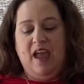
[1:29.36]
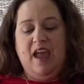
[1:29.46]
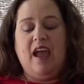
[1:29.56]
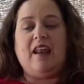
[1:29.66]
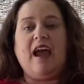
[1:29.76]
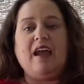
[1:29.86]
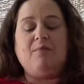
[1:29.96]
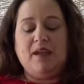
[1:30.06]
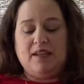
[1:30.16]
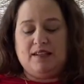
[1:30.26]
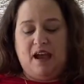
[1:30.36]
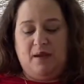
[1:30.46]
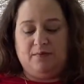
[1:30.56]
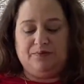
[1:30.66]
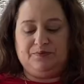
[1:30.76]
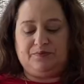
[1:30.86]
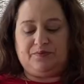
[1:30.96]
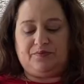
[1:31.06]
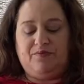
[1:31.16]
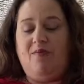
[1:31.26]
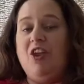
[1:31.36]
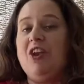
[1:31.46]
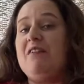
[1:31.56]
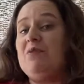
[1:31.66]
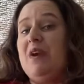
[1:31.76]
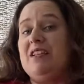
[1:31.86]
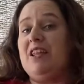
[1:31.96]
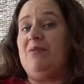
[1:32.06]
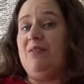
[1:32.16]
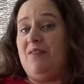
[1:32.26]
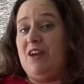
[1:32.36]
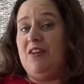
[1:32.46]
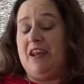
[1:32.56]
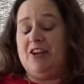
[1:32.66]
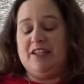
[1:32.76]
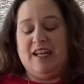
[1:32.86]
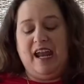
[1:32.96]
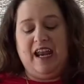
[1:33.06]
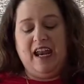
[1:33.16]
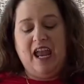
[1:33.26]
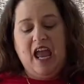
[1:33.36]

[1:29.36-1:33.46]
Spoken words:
And I picked up, you have to wait till the reveal later tonight,